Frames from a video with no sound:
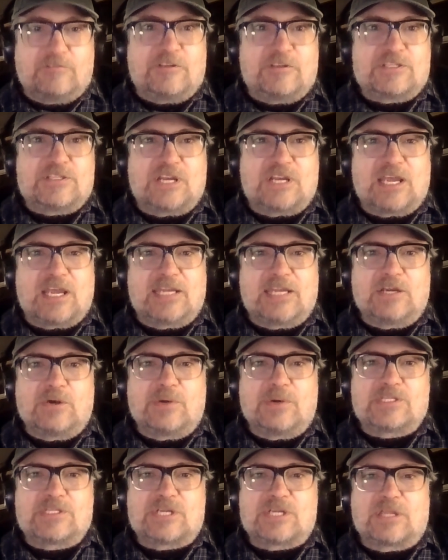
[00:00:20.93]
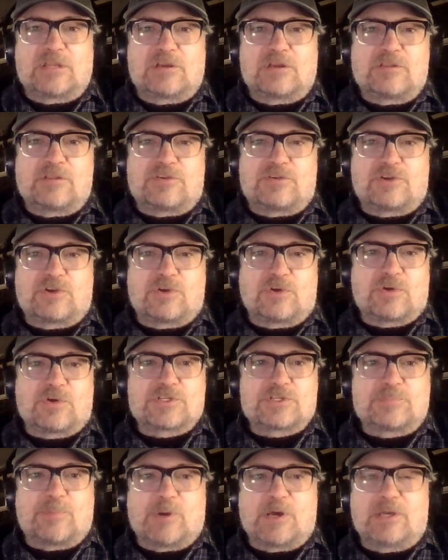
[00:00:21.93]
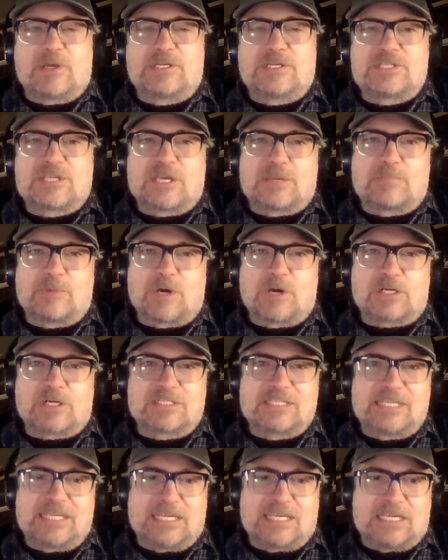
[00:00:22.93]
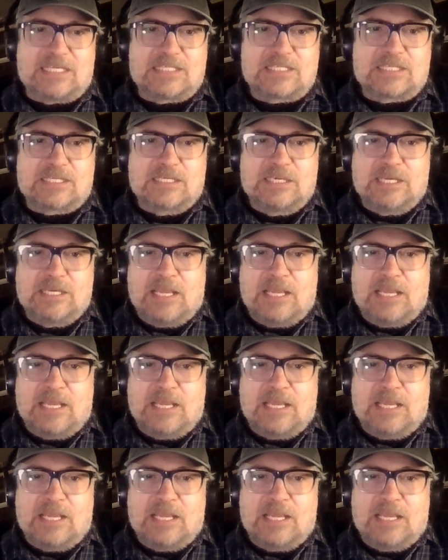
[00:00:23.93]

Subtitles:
Vince and I know each other through correspondence on Model Ts